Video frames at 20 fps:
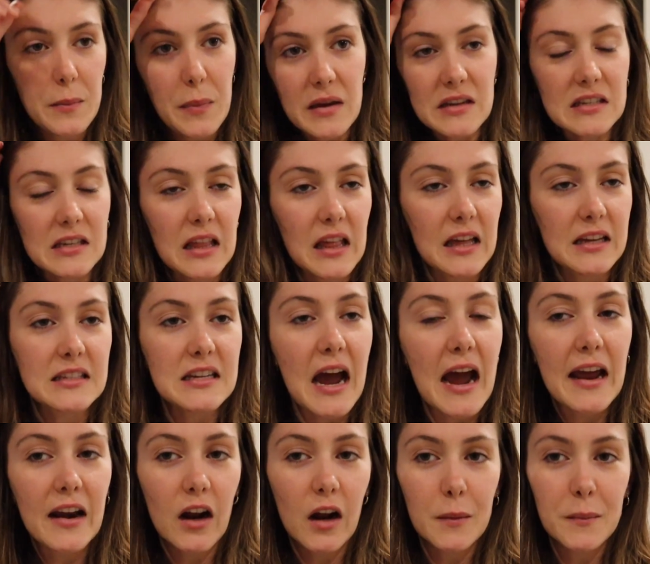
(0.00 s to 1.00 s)
It basically like
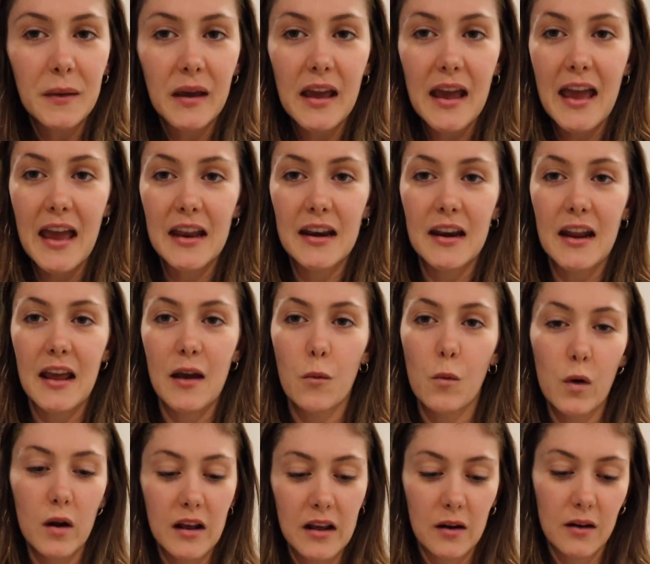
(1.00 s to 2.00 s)
died on me and
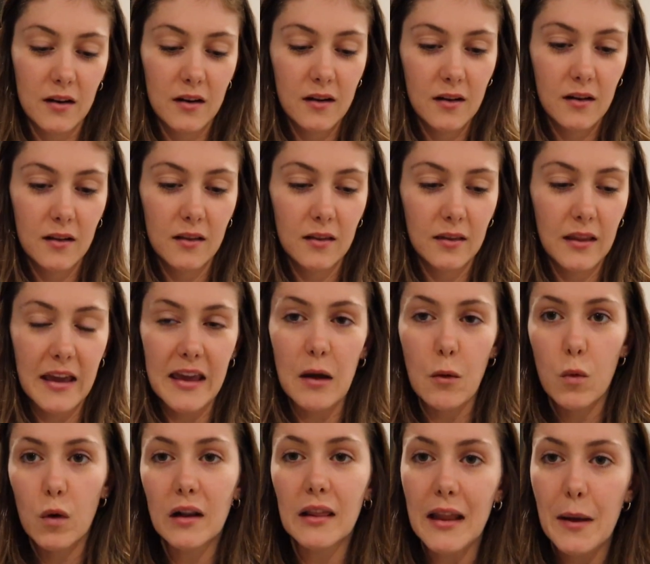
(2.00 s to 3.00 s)
it wouldn't like
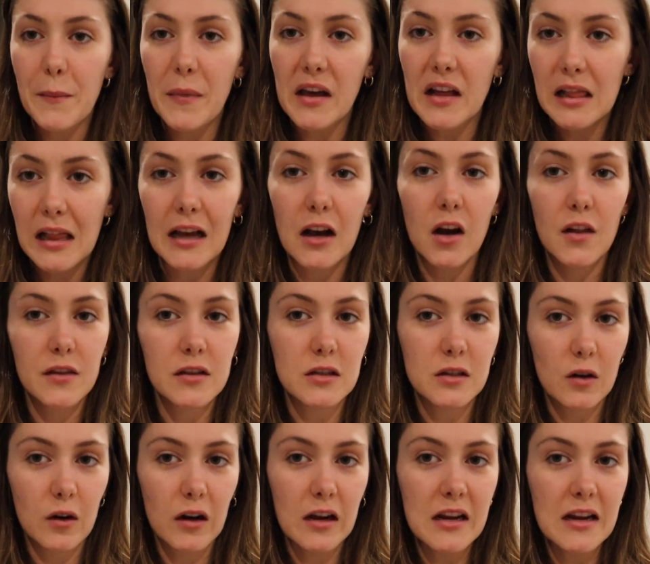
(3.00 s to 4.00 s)
it wouldn't let me click on the
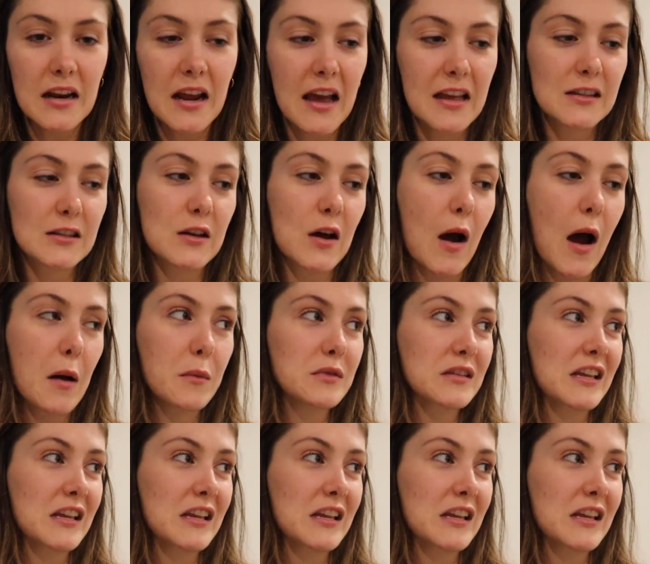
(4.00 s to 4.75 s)
screen and so I